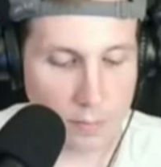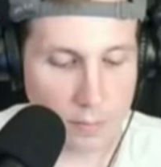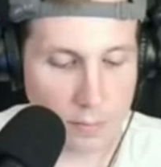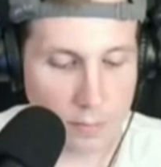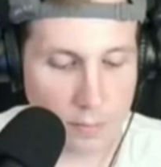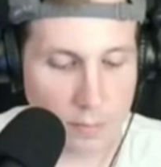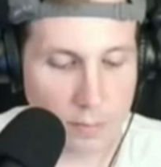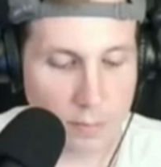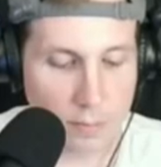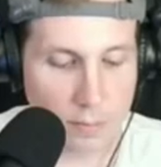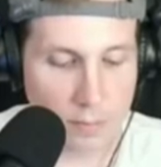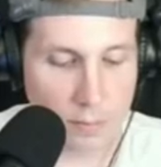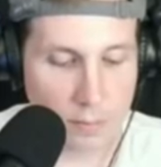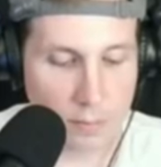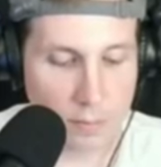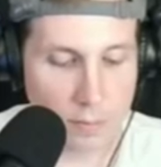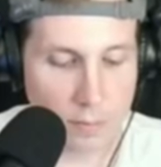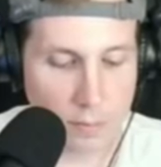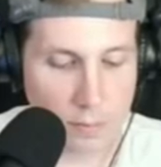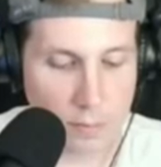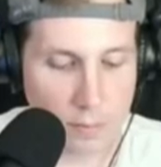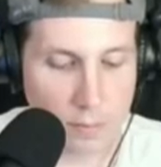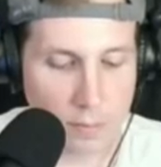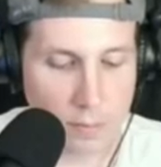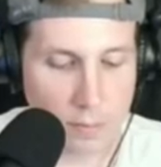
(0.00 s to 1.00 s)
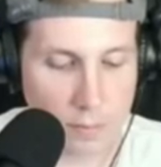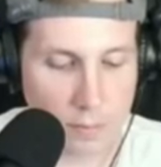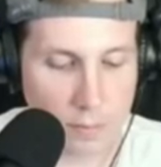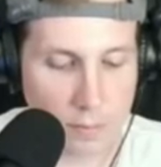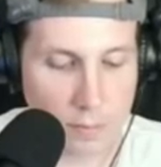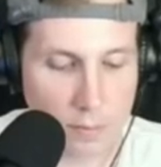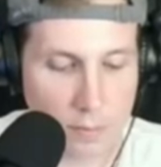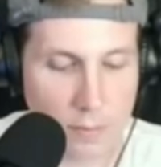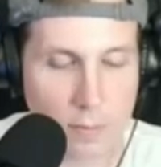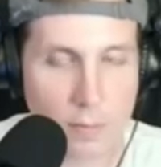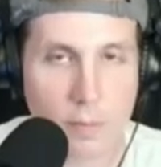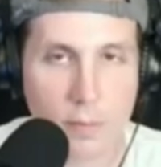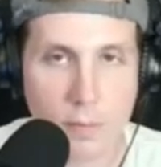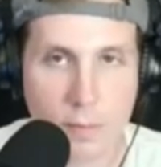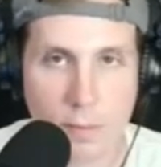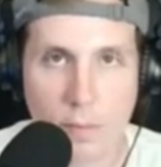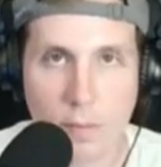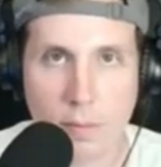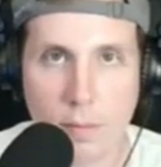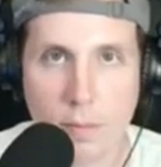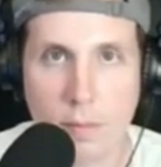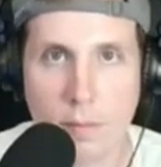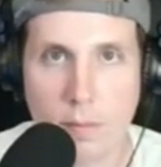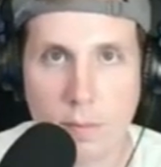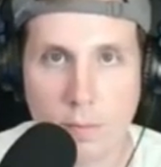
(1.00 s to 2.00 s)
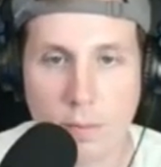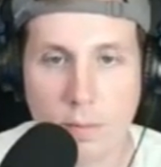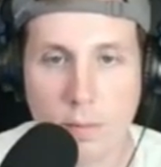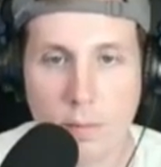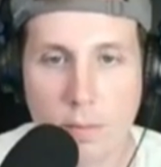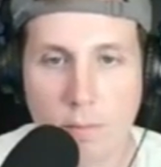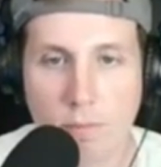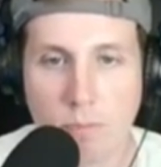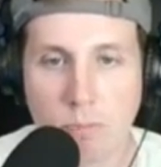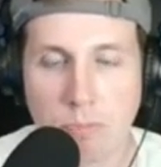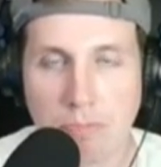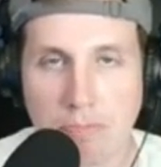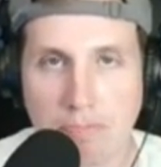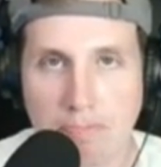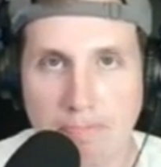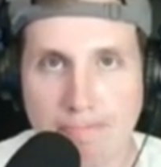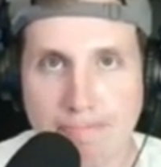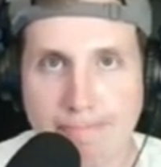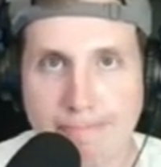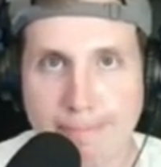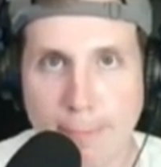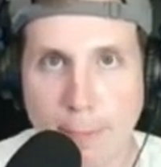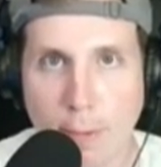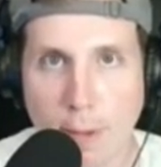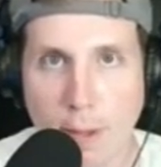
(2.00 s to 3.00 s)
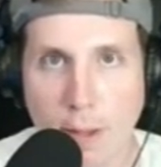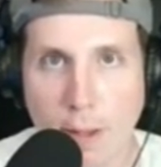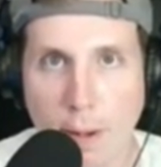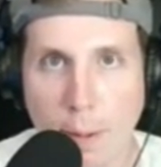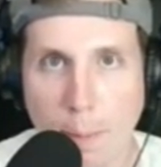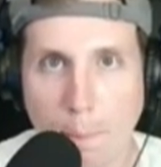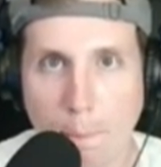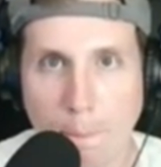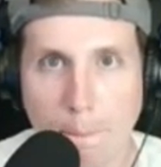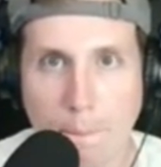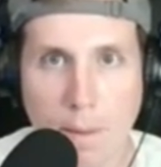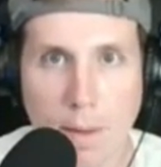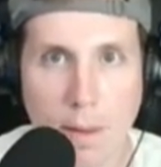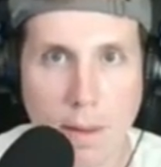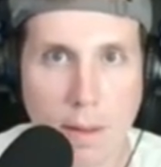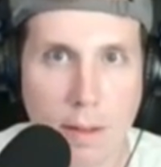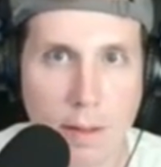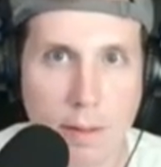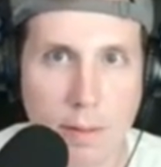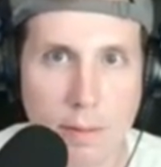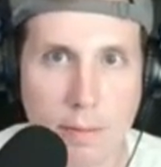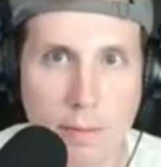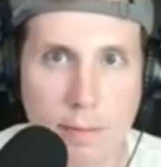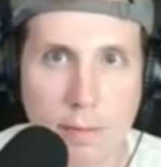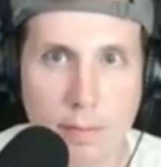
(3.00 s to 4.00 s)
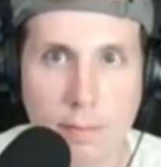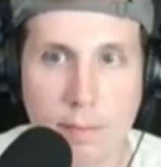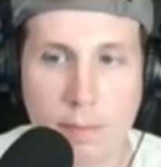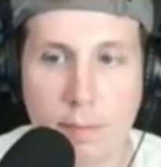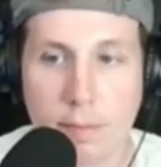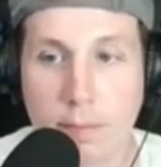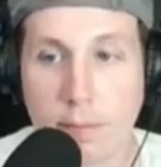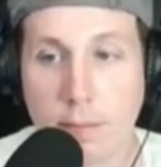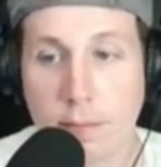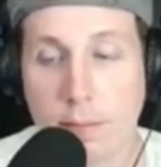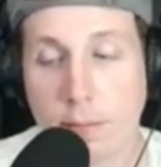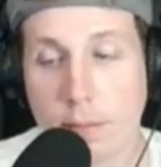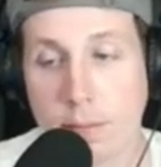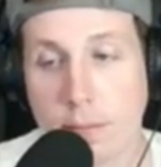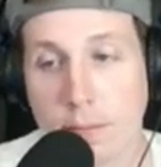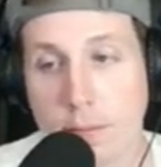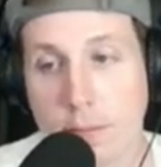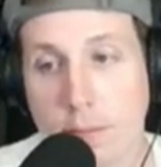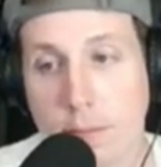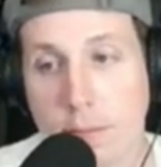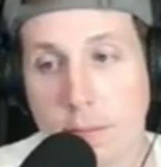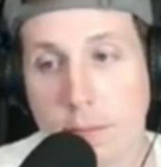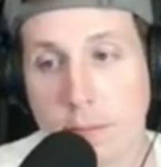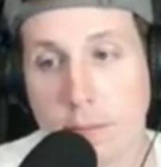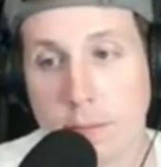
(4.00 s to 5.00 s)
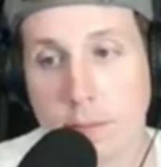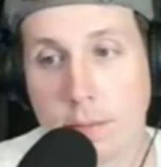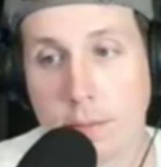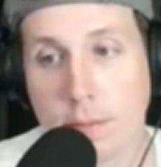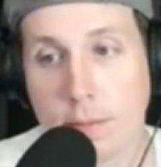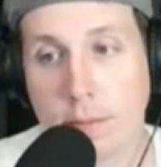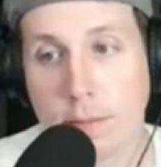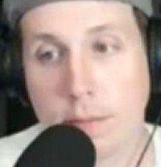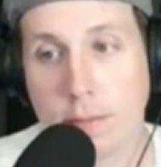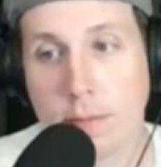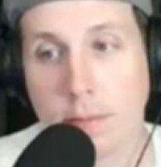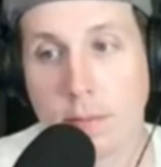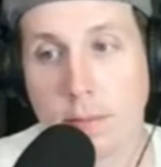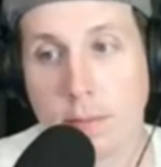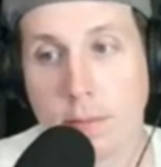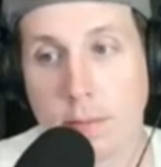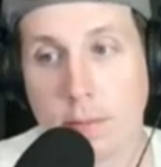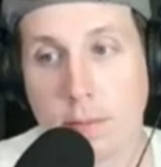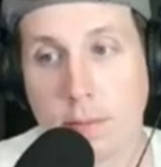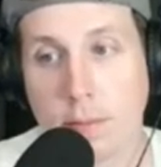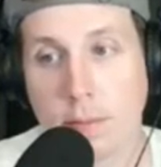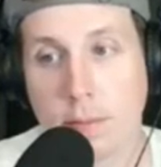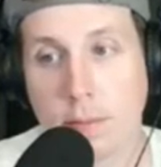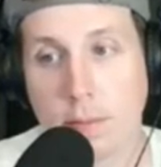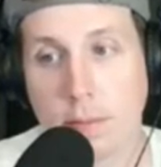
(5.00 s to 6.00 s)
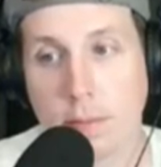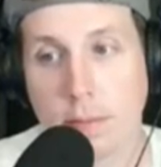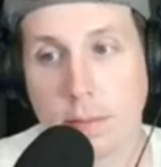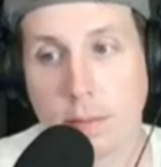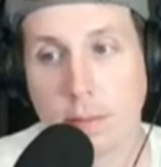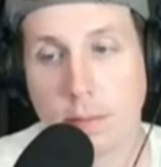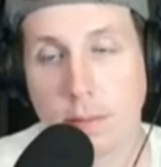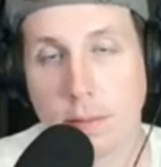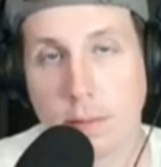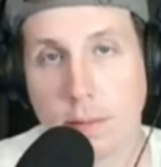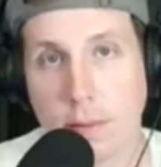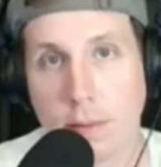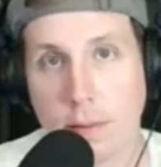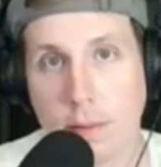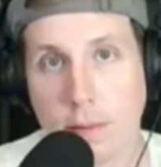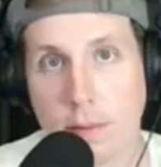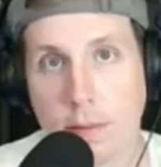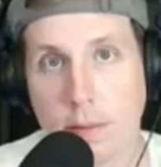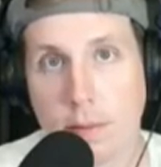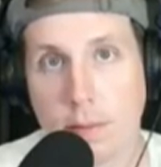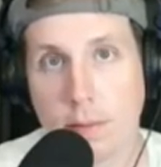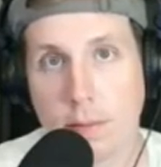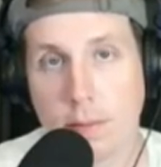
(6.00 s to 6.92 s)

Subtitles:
(not speaking)